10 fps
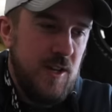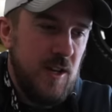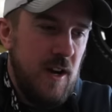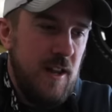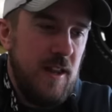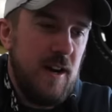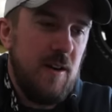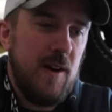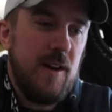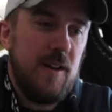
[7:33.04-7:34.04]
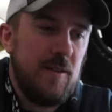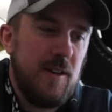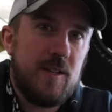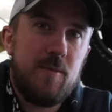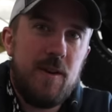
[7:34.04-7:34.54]
John there at White Knuckle
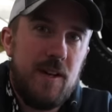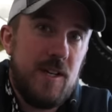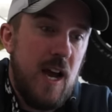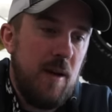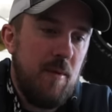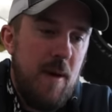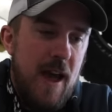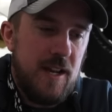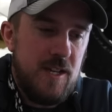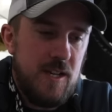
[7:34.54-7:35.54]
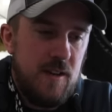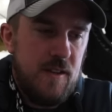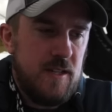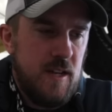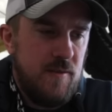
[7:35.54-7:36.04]
does a pretty good job of packaging all
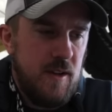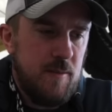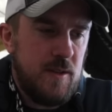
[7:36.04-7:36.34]
this stuff up,